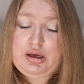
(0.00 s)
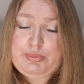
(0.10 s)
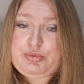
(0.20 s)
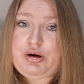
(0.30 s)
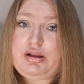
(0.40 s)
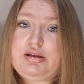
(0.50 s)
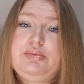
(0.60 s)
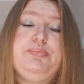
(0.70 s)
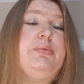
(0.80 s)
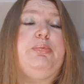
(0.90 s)
Prada
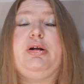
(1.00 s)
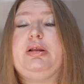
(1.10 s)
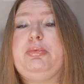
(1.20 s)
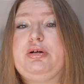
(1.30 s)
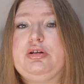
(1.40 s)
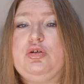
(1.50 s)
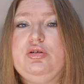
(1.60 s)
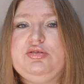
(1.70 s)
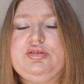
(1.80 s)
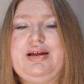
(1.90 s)

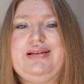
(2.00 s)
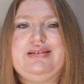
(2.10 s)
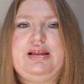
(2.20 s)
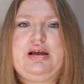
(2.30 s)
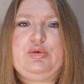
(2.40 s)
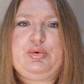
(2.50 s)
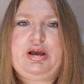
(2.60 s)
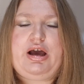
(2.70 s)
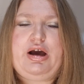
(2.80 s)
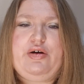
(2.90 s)
Paradox, and then we
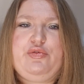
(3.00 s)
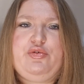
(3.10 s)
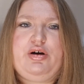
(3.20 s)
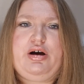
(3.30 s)
have